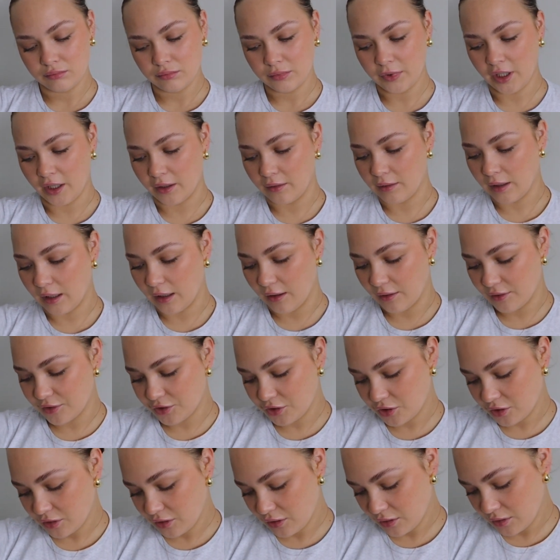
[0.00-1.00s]
No,
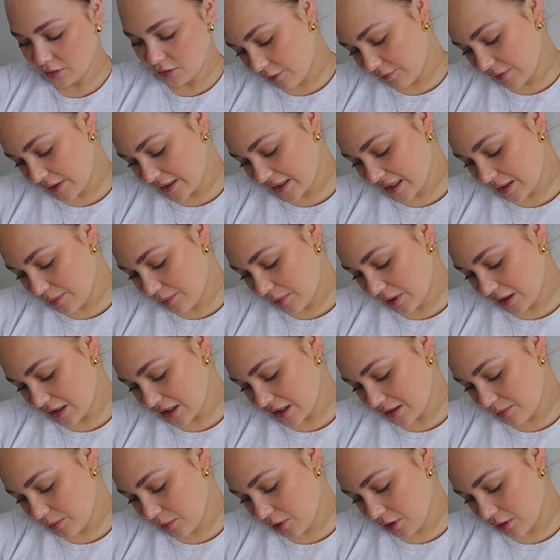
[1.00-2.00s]
large. Oh, they sent me a
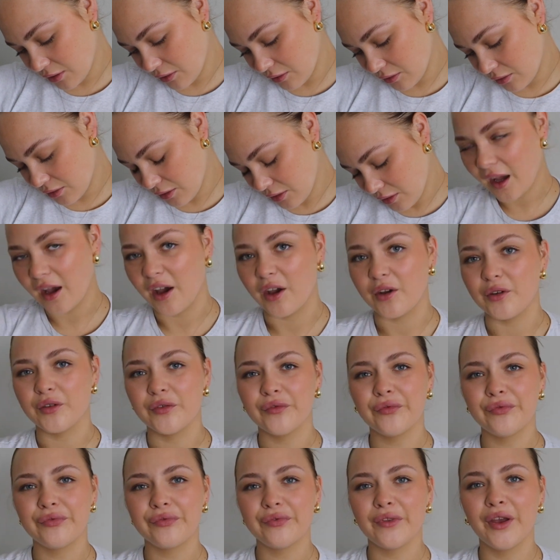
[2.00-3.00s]
small. Oh.
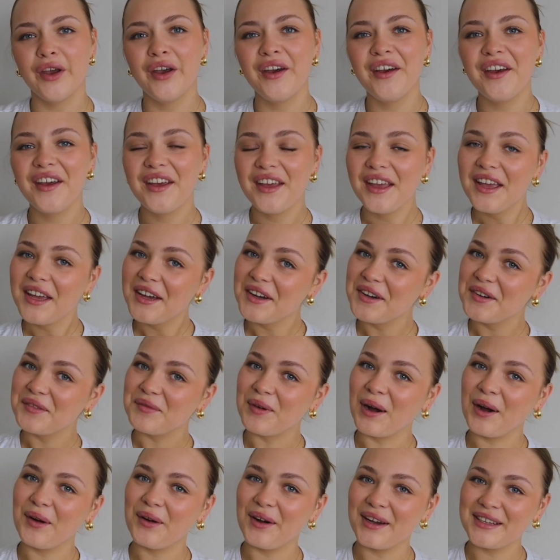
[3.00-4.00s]

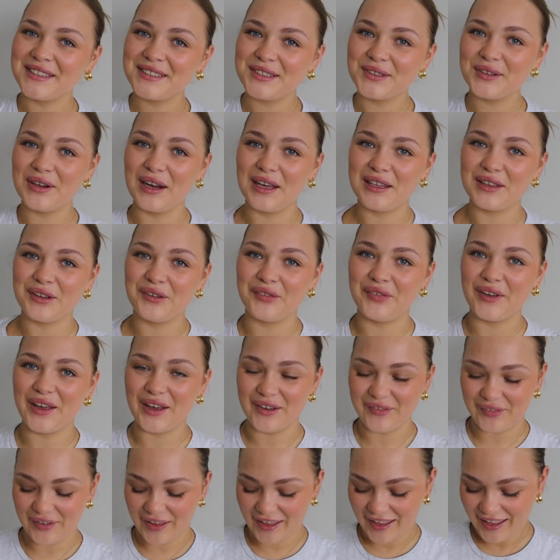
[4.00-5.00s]
Well, I still like the fit
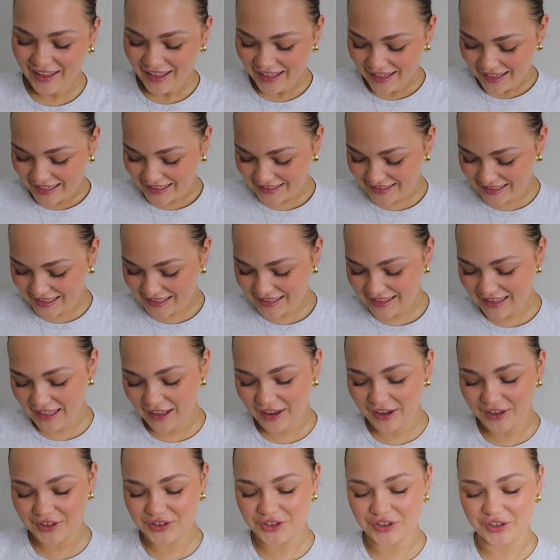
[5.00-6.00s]
of it. It says
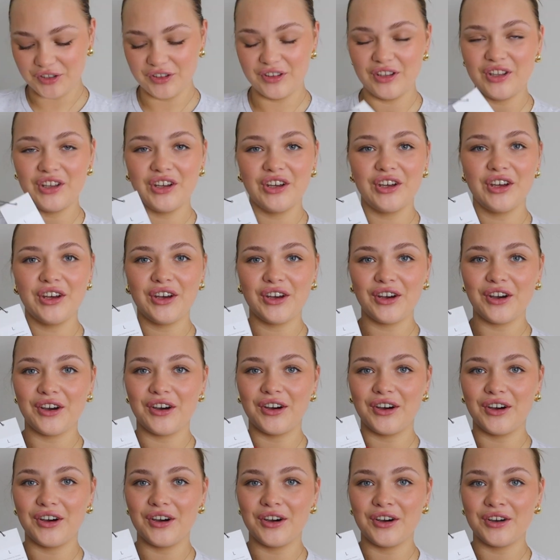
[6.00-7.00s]
large on
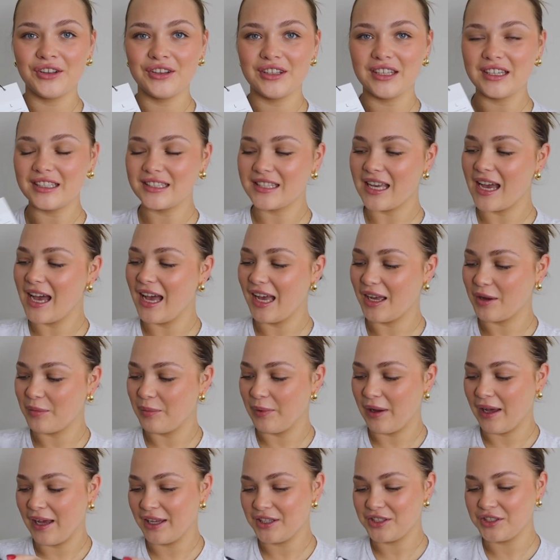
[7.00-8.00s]
the tag,
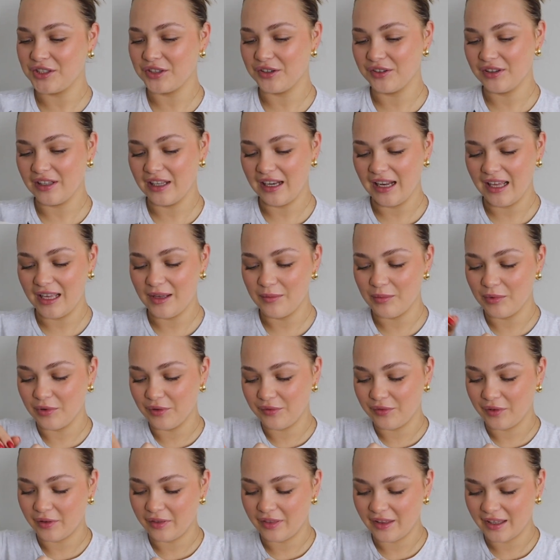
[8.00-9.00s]
but actually on the label
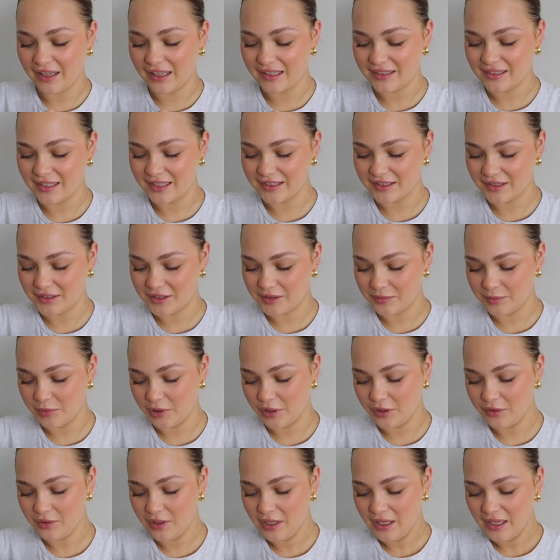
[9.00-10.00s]
of the thing it says a
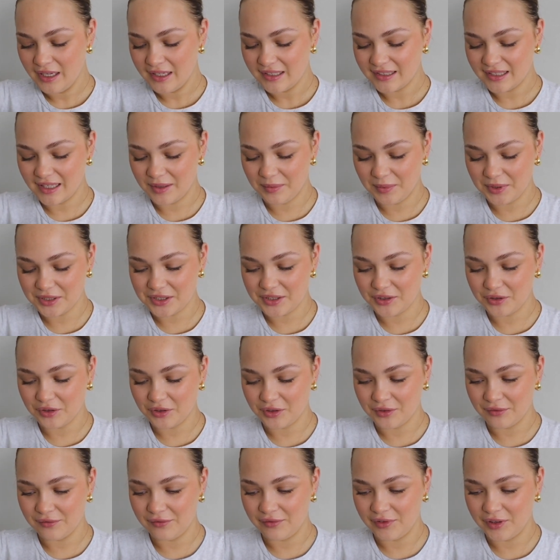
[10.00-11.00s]
small. So they must have
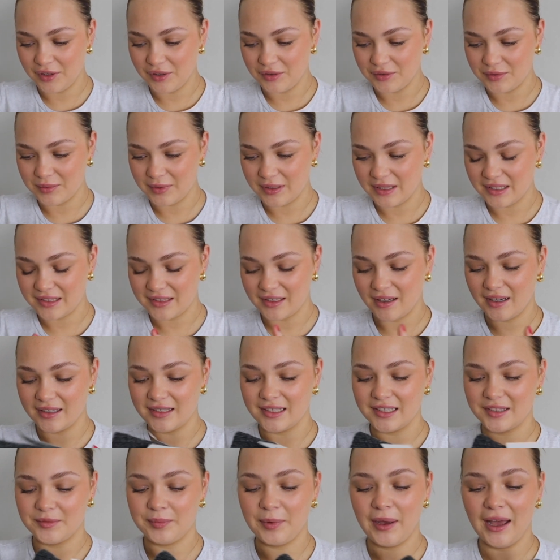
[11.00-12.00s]
got confused with the
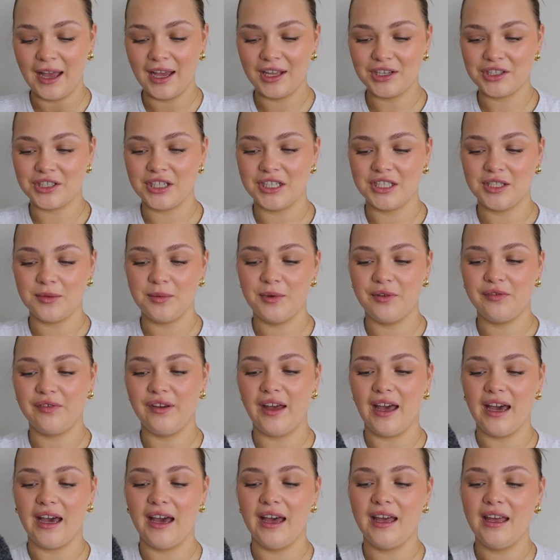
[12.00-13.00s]
sizes. But actually, to be
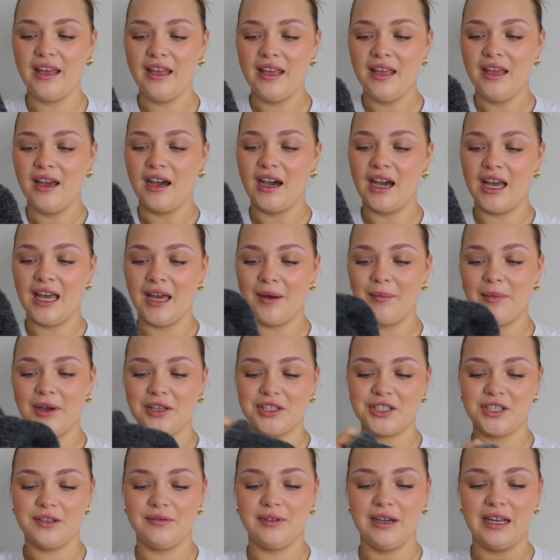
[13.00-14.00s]
fair, I am
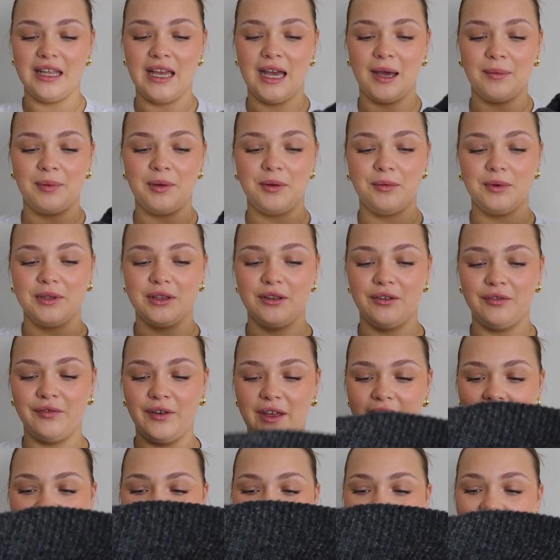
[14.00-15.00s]
actually really happy with the
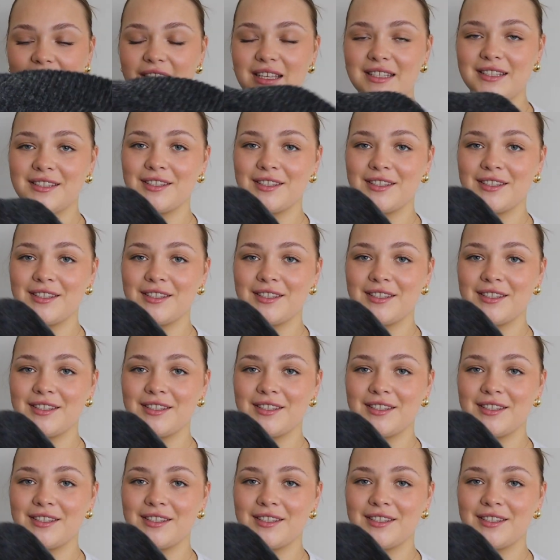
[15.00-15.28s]
fit of it.